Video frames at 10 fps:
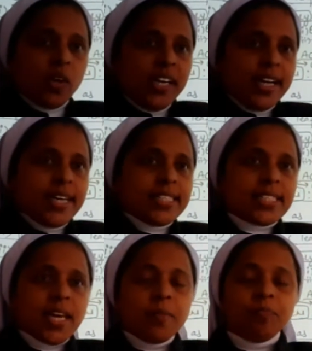what did he
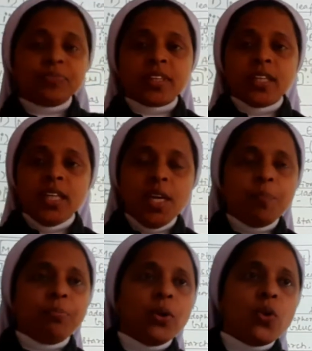say?
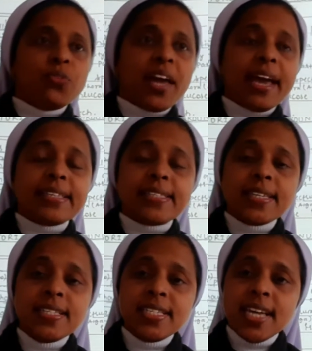He proved the
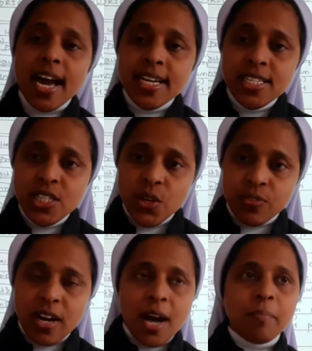essentiality
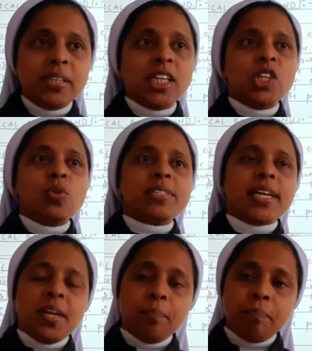of carbon
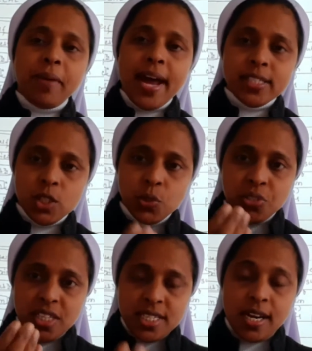dioxide in plant
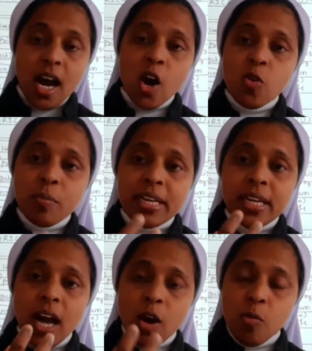nutrition. How
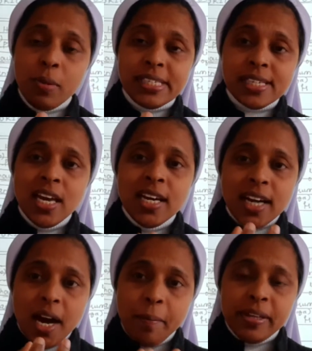much
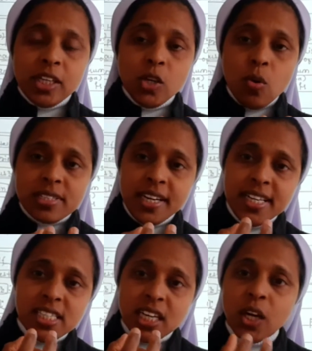carbon dioxide
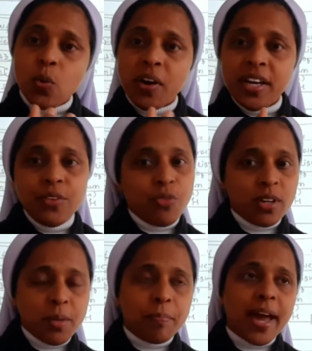is required
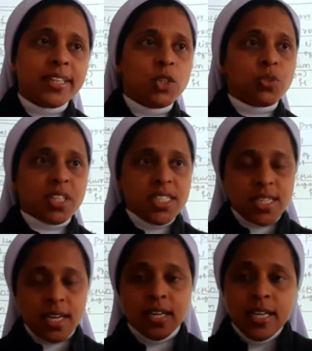for the plant
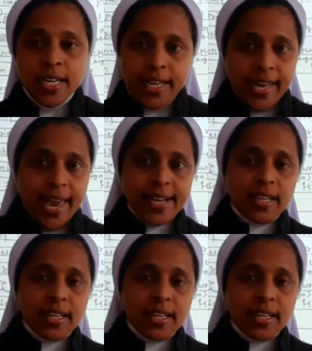nutrition? He